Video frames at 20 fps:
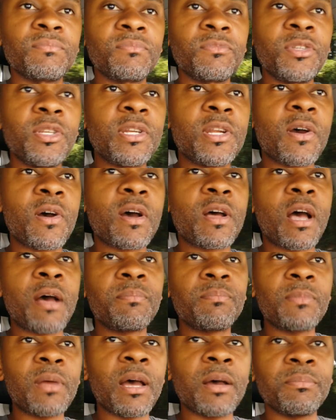
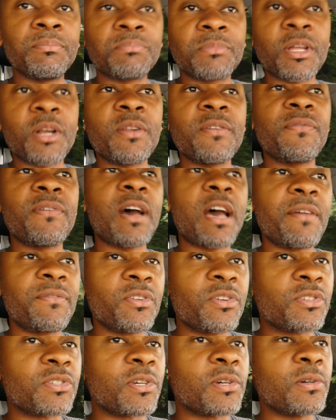I'm 35
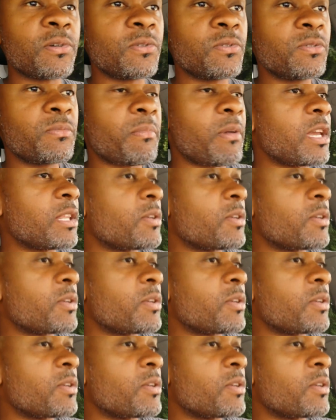years old, made